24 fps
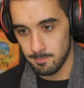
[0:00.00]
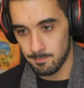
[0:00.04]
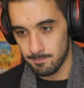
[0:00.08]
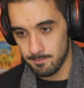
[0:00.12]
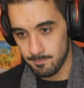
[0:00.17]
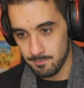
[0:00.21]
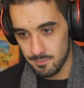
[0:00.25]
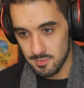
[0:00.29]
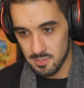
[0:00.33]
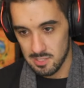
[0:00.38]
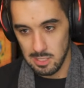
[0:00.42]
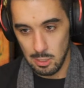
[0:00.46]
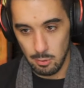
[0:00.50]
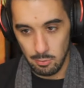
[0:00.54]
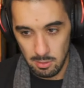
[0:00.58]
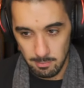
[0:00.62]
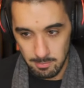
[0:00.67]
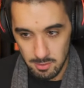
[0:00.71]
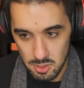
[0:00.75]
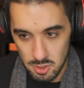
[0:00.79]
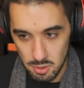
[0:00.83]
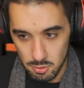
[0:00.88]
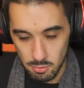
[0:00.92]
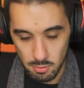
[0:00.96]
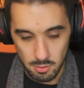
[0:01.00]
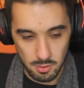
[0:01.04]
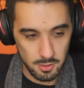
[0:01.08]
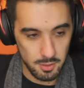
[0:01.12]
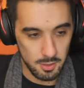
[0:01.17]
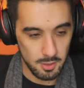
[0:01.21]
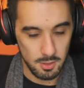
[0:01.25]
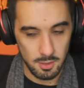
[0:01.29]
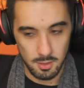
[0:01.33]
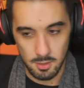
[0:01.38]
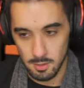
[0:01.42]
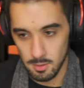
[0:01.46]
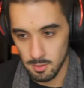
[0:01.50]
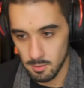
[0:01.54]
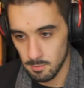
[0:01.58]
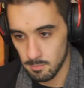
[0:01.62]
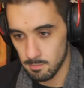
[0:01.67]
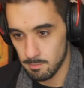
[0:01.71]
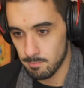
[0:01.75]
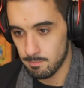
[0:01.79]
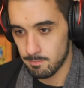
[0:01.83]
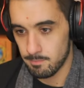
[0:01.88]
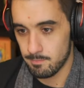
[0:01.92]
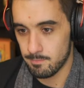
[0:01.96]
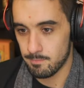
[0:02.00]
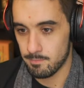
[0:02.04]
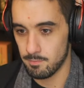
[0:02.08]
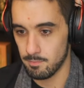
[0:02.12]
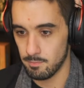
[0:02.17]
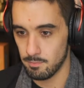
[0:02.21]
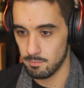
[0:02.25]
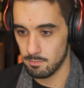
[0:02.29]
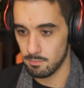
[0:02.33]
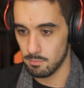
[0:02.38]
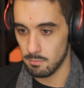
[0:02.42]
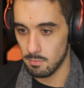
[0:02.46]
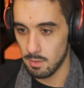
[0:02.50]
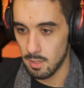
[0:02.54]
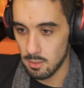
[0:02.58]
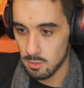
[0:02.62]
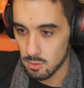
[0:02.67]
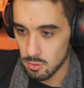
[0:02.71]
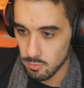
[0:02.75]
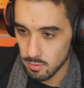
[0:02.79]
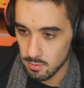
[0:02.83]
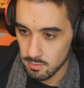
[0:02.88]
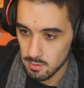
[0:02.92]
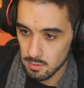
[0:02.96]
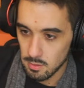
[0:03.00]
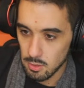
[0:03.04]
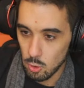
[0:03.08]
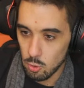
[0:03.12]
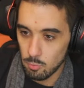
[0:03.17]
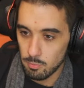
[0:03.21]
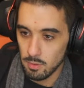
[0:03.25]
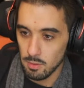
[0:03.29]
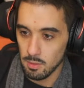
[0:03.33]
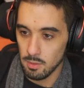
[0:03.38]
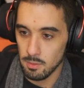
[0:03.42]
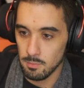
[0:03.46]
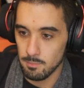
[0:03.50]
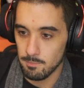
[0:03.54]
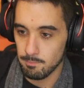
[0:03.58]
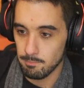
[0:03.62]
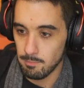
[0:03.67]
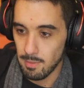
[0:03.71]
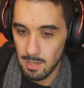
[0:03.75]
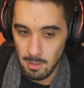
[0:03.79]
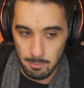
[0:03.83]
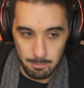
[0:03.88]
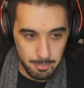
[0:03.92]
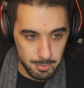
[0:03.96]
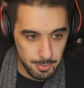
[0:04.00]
slowly but surely entering the global map.